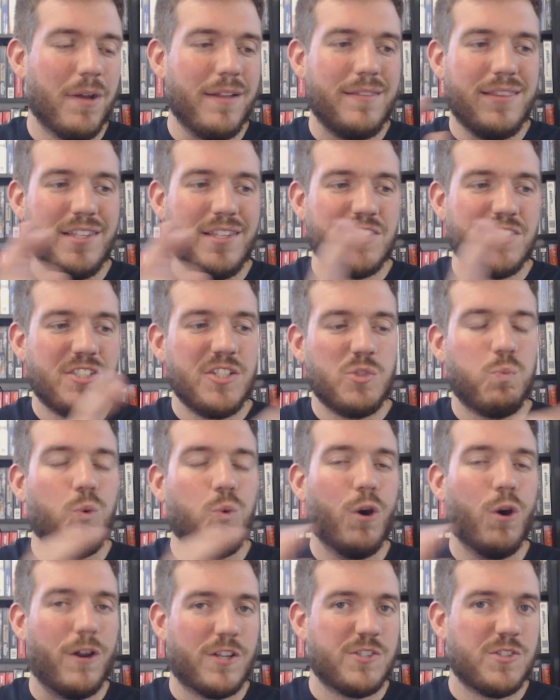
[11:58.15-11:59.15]
but this just
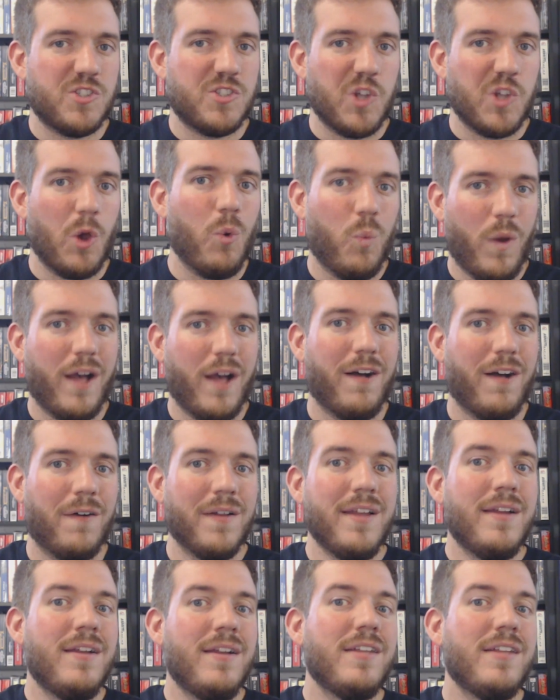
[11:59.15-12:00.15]
works so
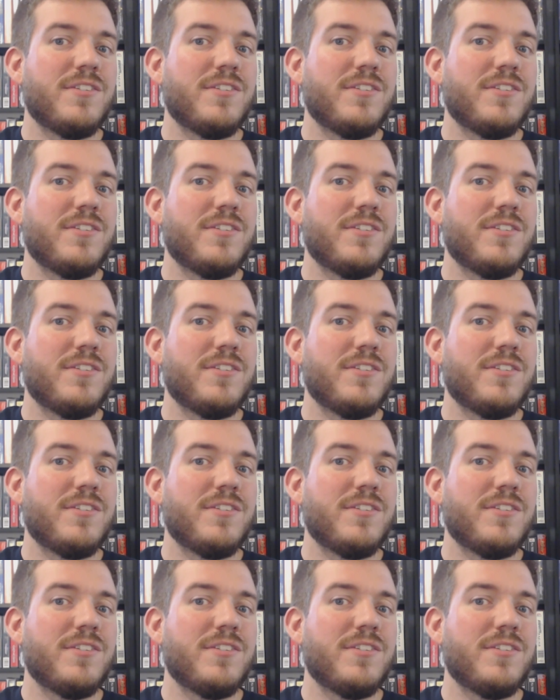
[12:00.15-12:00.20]
well.